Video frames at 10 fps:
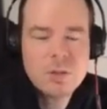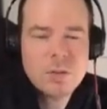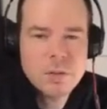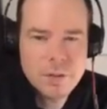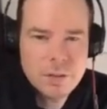
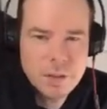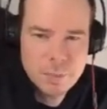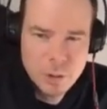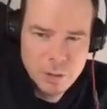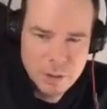So let's think
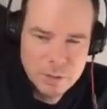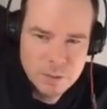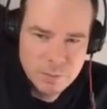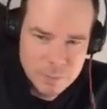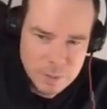about it as
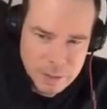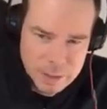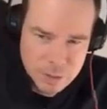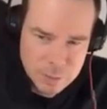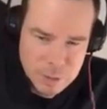
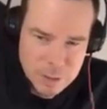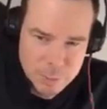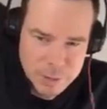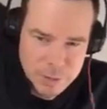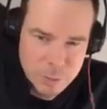actually being
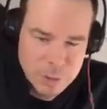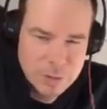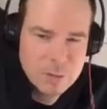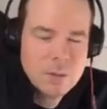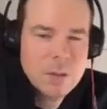applied to a
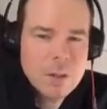puzzle.